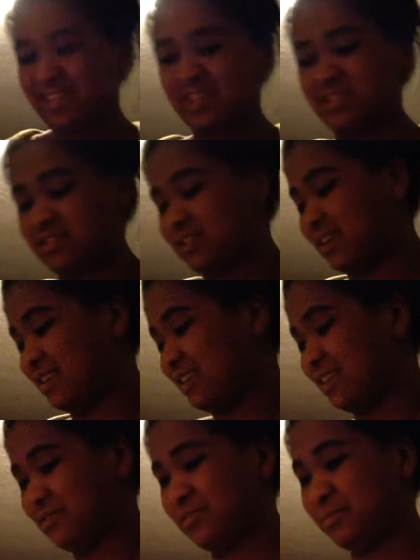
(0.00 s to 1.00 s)
because it's kind of
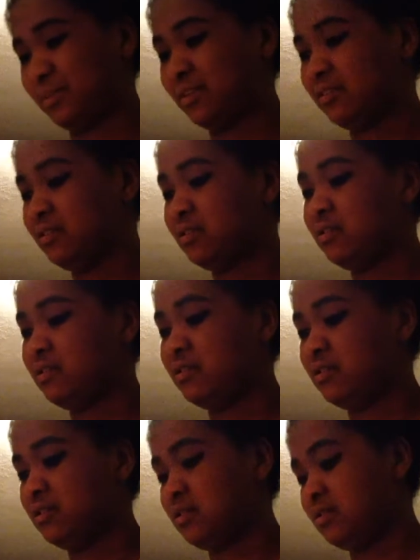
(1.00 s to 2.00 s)
loud for me.
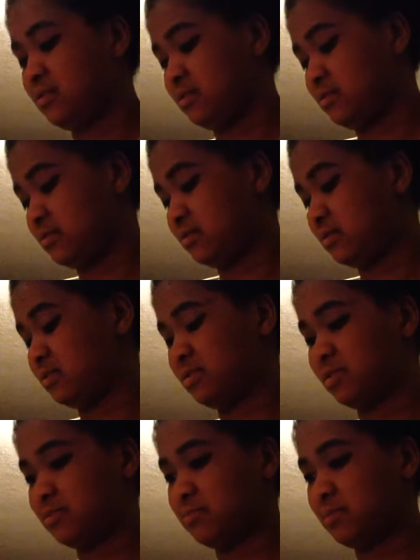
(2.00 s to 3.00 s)
It's
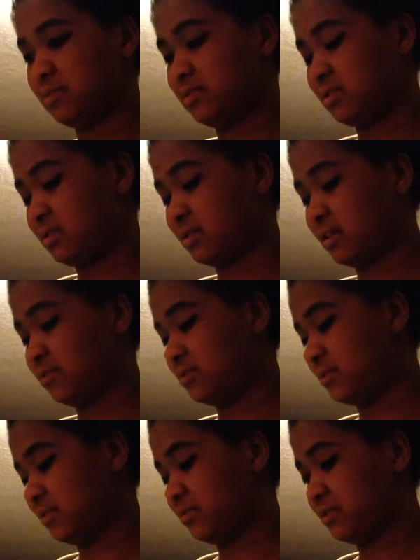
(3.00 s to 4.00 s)
just melted. I have to
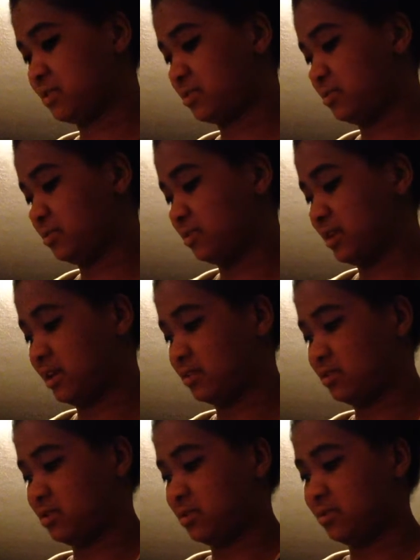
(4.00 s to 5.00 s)
wait for it to cool down
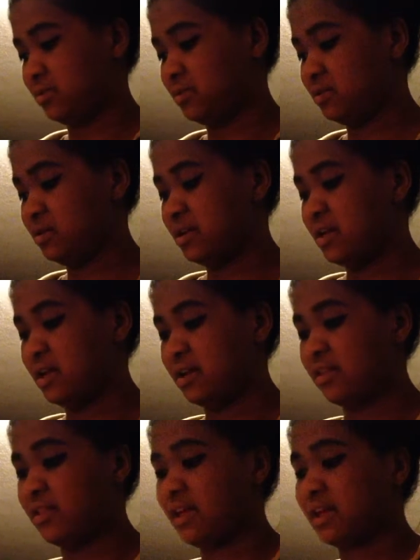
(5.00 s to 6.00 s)
so
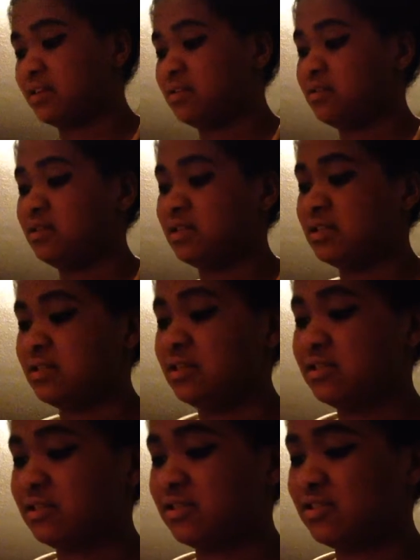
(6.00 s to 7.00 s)
that it
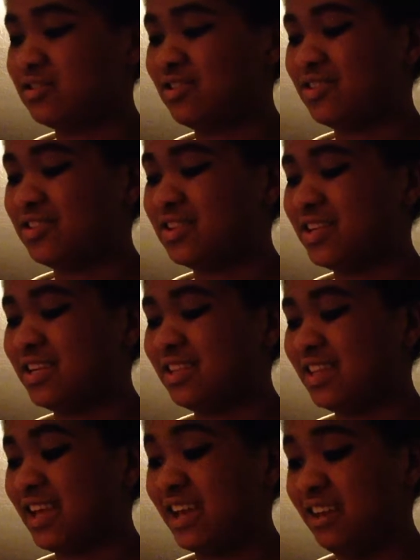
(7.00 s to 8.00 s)
doesn't start cooking
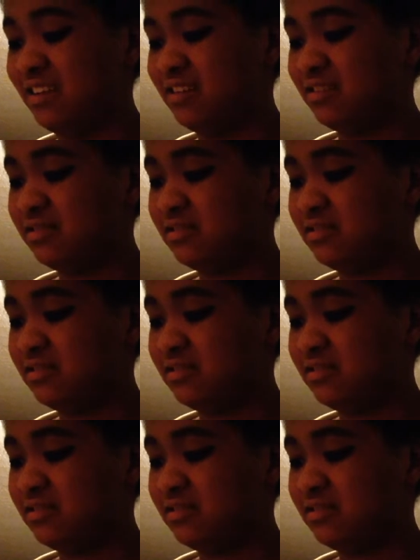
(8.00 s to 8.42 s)
the egg.